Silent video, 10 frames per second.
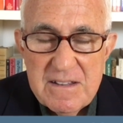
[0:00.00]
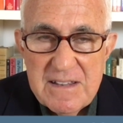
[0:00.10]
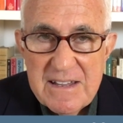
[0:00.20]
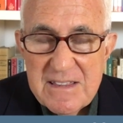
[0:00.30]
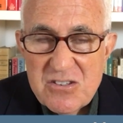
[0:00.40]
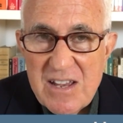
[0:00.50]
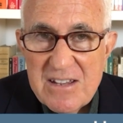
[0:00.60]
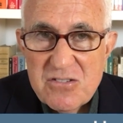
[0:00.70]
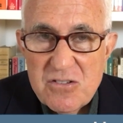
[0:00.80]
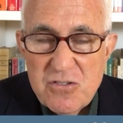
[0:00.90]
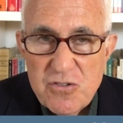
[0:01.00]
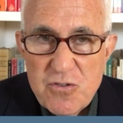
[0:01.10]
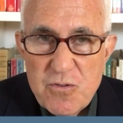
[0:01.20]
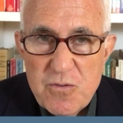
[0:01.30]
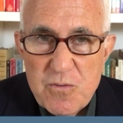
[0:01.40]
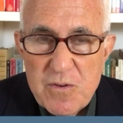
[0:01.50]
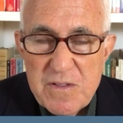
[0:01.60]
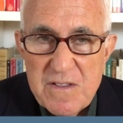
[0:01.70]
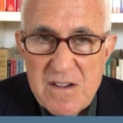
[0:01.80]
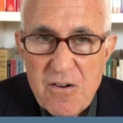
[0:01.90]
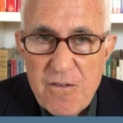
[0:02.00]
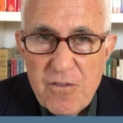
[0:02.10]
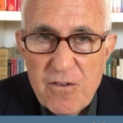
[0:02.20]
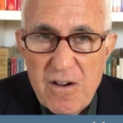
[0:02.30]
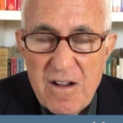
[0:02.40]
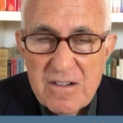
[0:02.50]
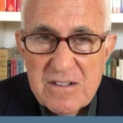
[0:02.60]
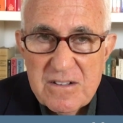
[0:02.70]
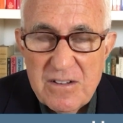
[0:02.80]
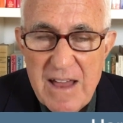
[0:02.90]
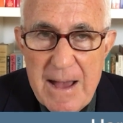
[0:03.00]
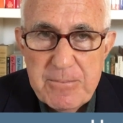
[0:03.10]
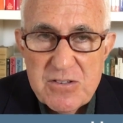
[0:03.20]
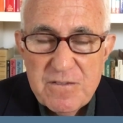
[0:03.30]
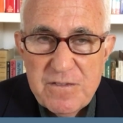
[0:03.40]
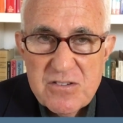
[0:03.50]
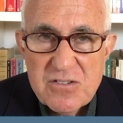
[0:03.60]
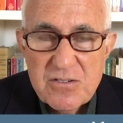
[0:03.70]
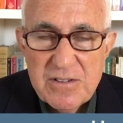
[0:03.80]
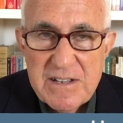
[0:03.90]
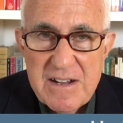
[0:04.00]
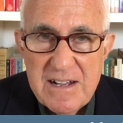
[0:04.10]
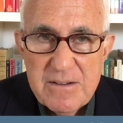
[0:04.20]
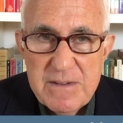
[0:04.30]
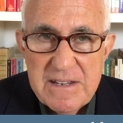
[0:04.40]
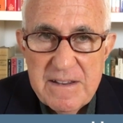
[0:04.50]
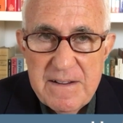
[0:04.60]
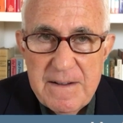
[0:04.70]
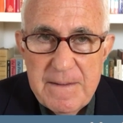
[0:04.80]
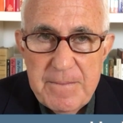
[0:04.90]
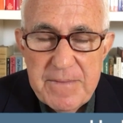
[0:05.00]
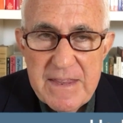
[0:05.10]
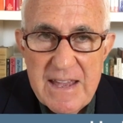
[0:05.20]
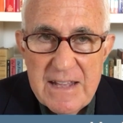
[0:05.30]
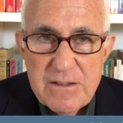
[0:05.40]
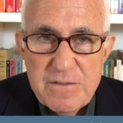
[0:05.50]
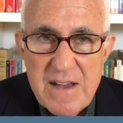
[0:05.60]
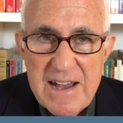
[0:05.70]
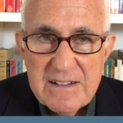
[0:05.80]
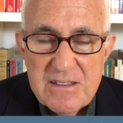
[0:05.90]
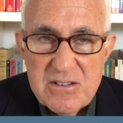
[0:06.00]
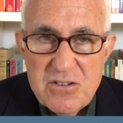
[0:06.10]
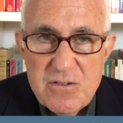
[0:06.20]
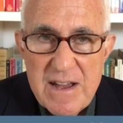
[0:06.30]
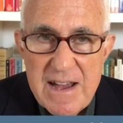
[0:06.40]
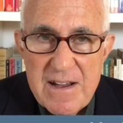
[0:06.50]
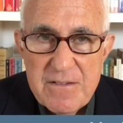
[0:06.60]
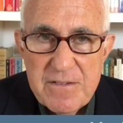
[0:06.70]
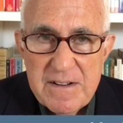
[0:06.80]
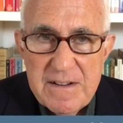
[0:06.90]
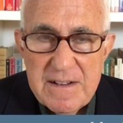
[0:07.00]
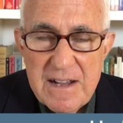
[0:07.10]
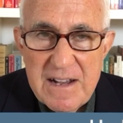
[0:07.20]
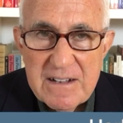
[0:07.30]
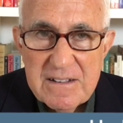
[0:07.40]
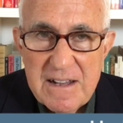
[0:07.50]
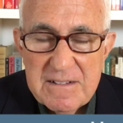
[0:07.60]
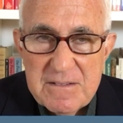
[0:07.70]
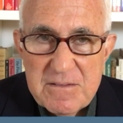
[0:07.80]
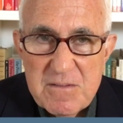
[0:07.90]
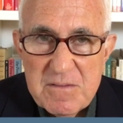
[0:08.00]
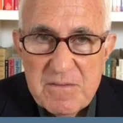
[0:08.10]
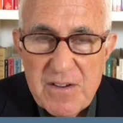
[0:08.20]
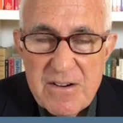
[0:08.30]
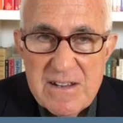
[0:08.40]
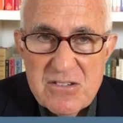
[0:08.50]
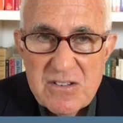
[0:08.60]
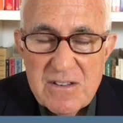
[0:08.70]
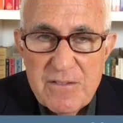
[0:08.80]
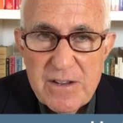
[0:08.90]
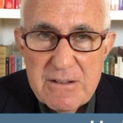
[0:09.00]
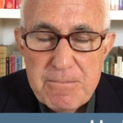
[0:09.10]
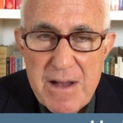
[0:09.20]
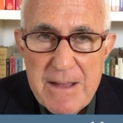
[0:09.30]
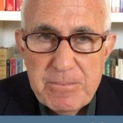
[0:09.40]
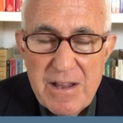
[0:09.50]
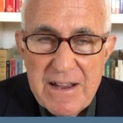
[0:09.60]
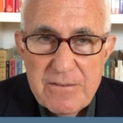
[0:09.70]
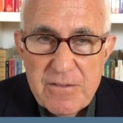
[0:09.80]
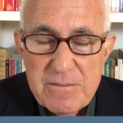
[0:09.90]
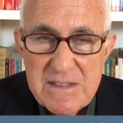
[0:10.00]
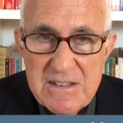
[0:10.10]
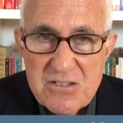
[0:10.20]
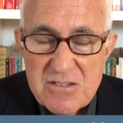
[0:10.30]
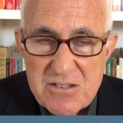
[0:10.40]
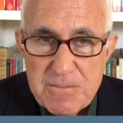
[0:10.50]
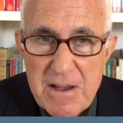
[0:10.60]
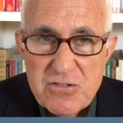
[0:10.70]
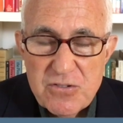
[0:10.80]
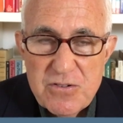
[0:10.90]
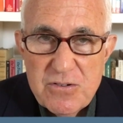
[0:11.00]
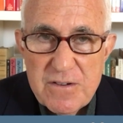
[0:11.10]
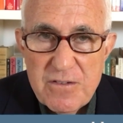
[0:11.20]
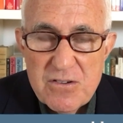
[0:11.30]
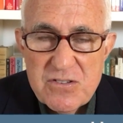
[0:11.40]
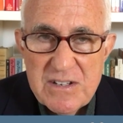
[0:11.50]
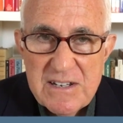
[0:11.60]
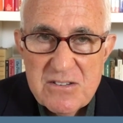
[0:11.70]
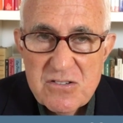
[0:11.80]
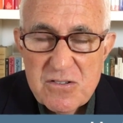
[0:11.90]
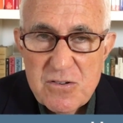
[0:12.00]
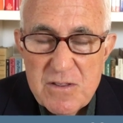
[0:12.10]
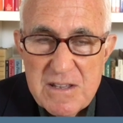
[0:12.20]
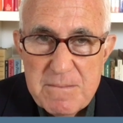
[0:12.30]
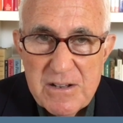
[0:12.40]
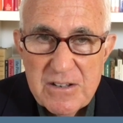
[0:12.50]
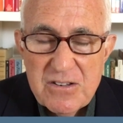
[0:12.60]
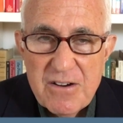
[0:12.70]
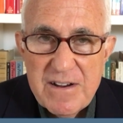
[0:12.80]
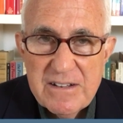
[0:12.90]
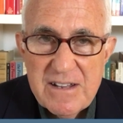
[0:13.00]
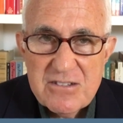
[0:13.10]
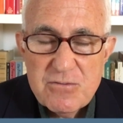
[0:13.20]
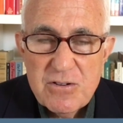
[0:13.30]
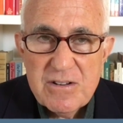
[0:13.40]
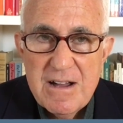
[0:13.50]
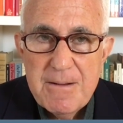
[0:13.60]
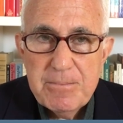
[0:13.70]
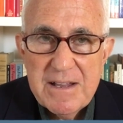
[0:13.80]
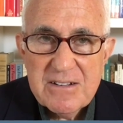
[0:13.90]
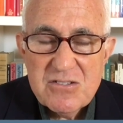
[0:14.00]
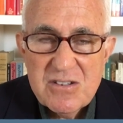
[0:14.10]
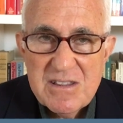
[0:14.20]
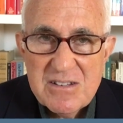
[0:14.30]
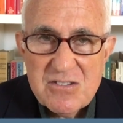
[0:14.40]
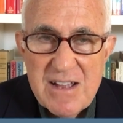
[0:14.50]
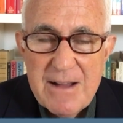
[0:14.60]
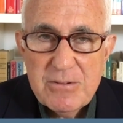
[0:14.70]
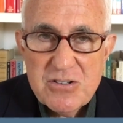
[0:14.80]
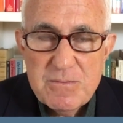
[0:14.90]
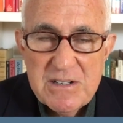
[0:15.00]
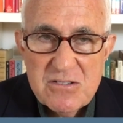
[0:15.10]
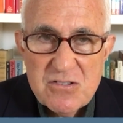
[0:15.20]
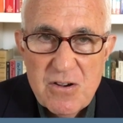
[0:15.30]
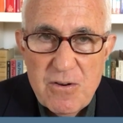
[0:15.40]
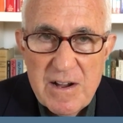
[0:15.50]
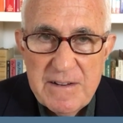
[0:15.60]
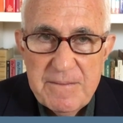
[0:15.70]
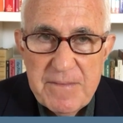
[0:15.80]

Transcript: Now, this has to do with the overall collapse of physical economy and the fact that you have a very significant pipeline from these special universities to the military-industrial complex, to the establishment, and so on.